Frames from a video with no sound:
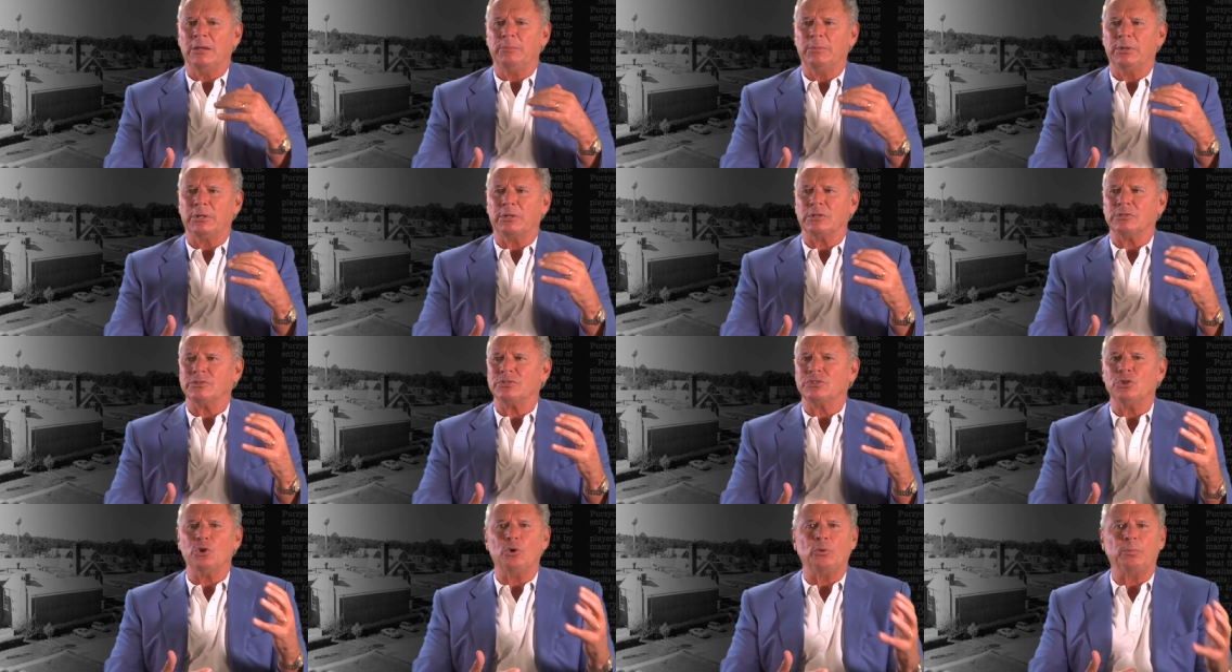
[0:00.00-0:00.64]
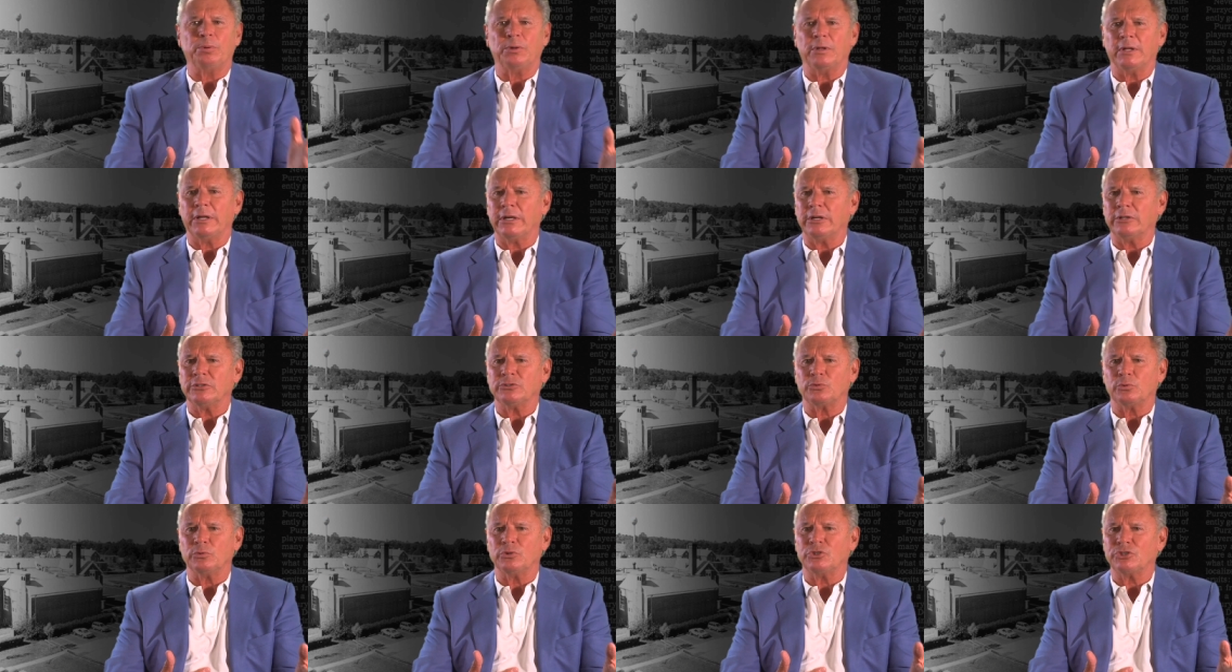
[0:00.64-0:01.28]
because no
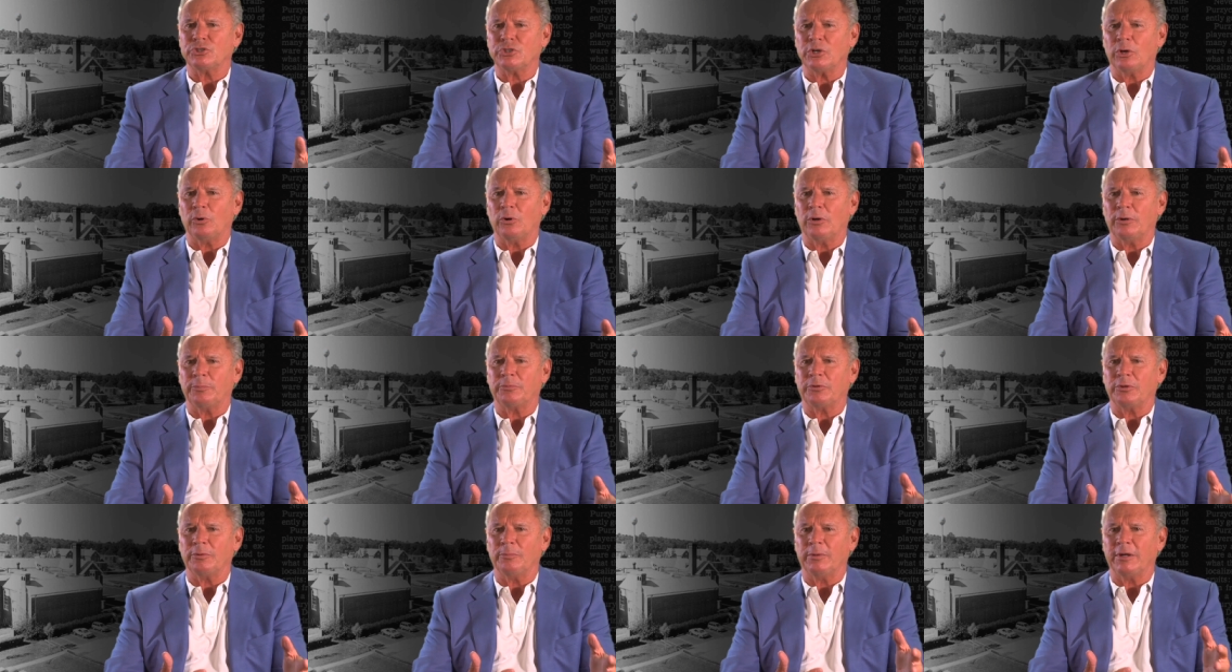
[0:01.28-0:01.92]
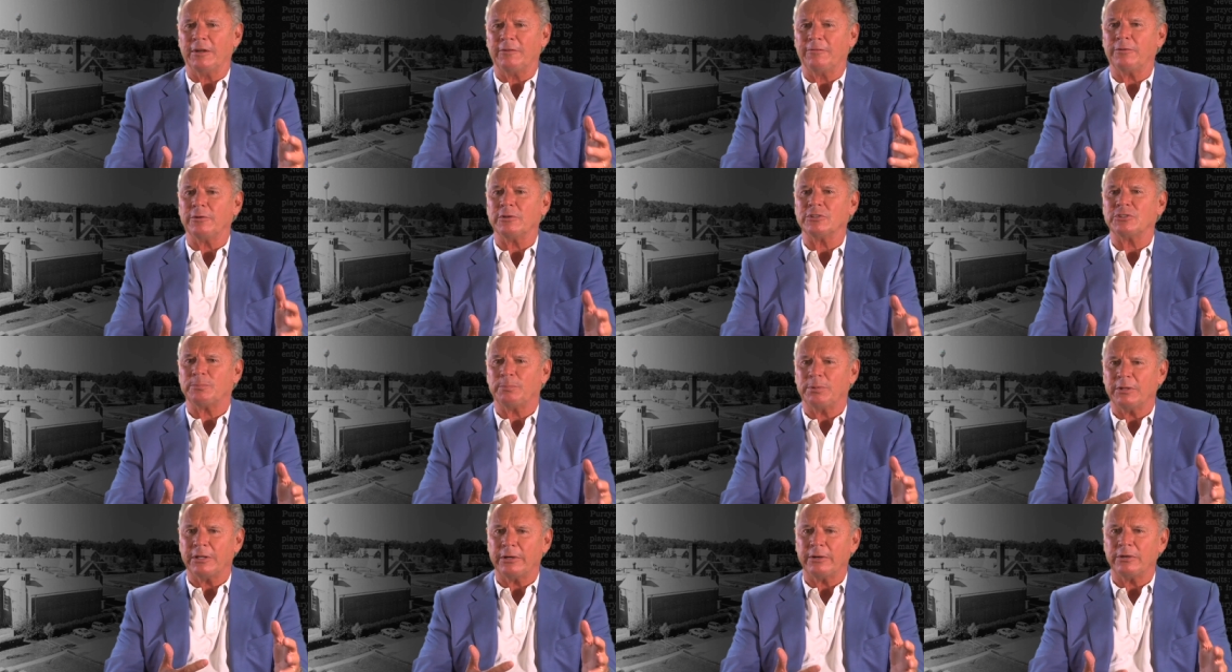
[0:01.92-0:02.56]
players would show up to my
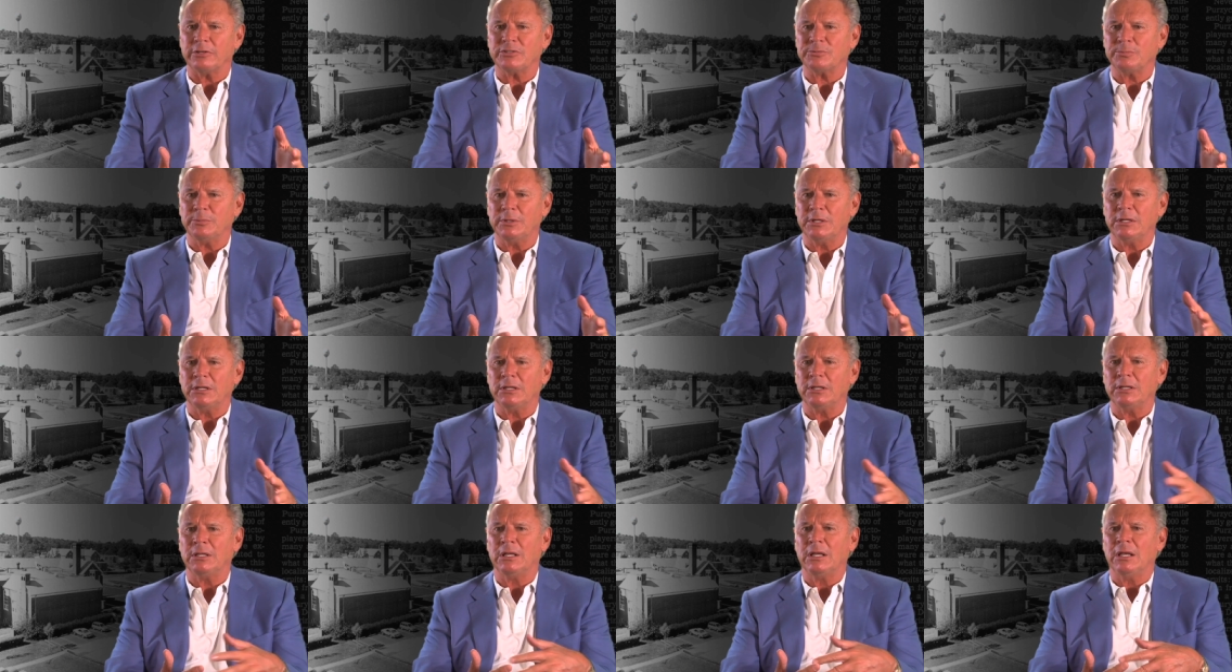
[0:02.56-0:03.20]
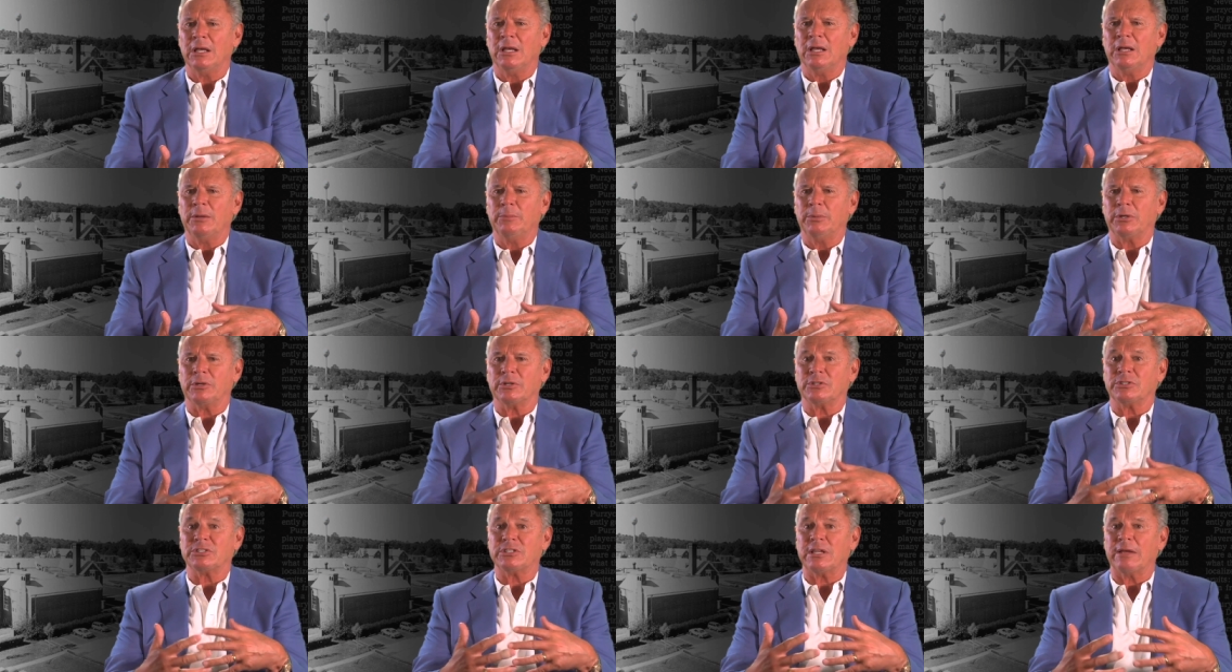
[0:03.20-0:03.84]
first players meeting,
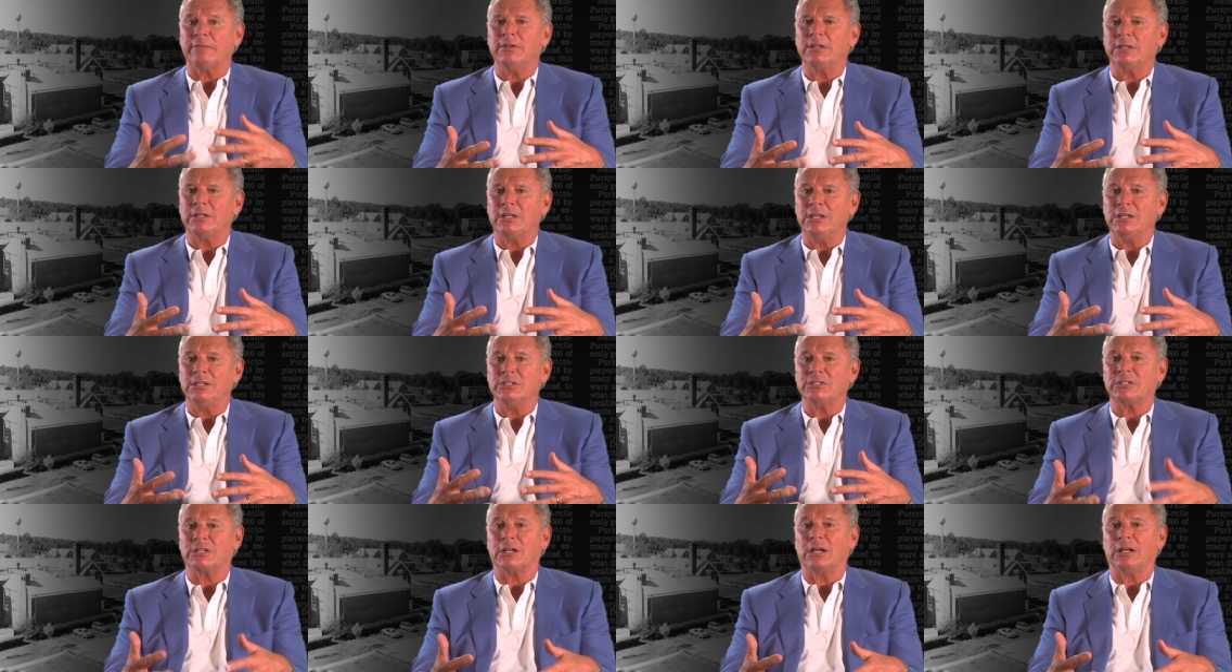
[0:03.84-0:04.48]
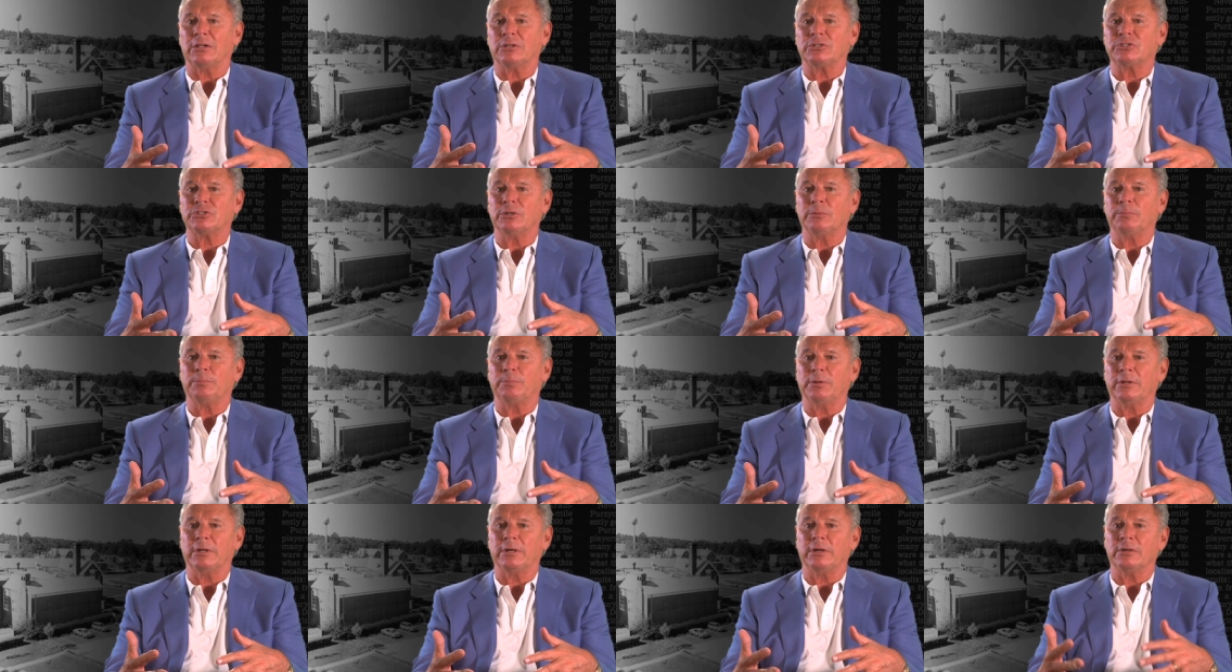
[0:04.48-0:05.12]
because seventeen scholarship
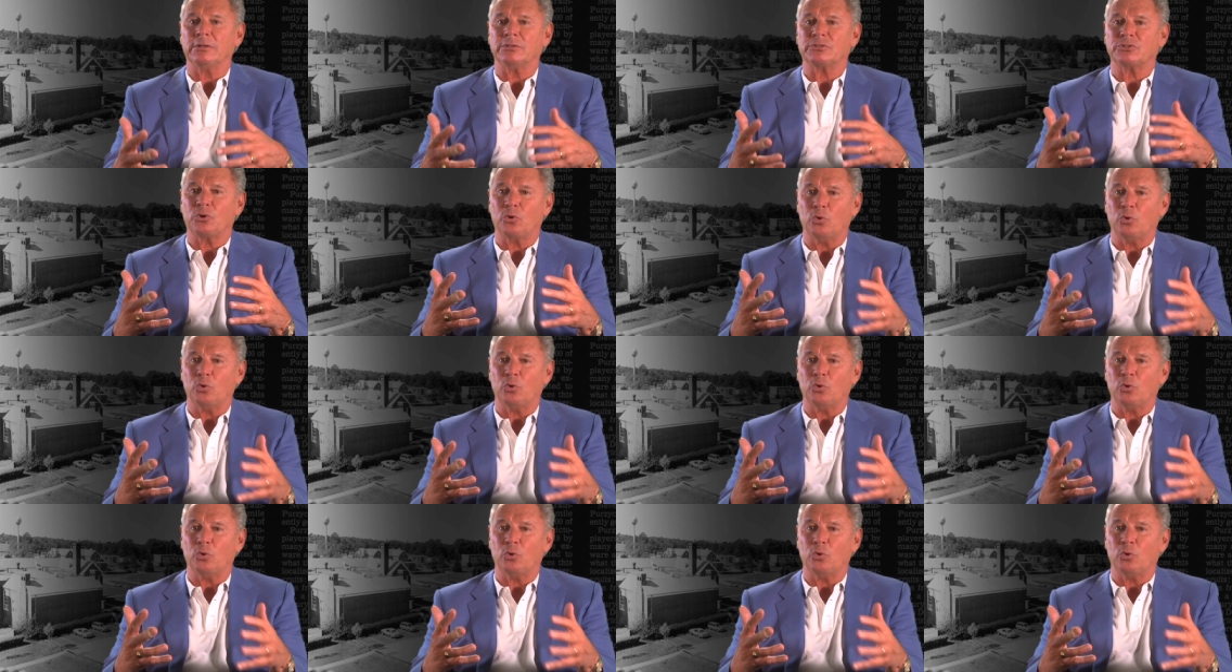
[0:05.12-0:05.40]
players